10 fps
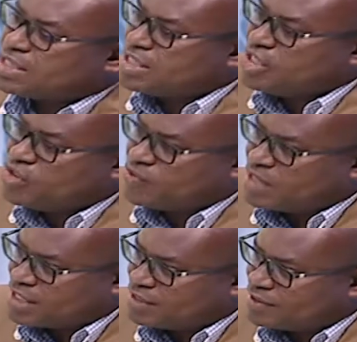telling you
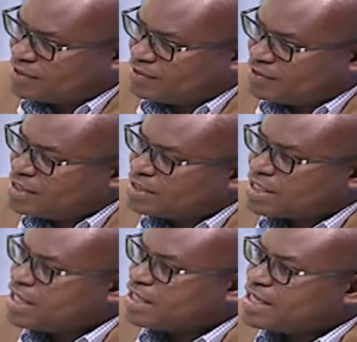that,
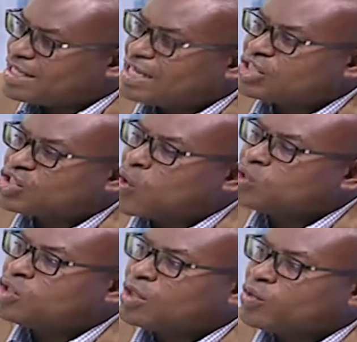saying that that is
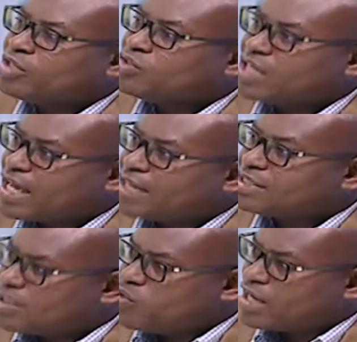all you are going to get,
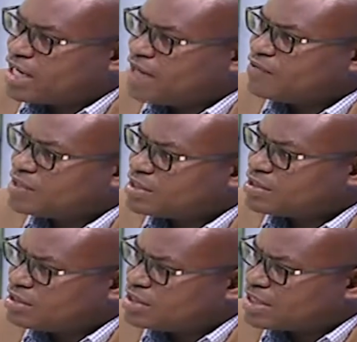then we can have this
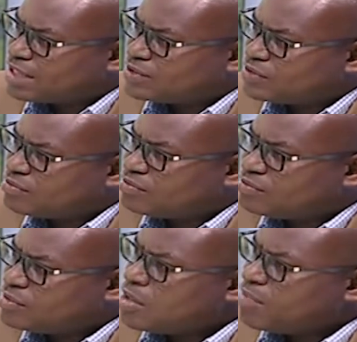discussion.
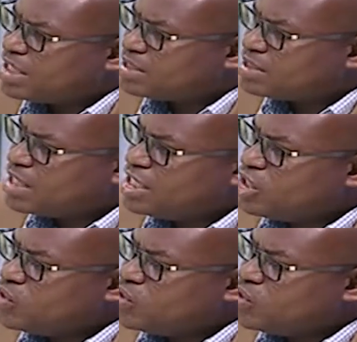But it's telling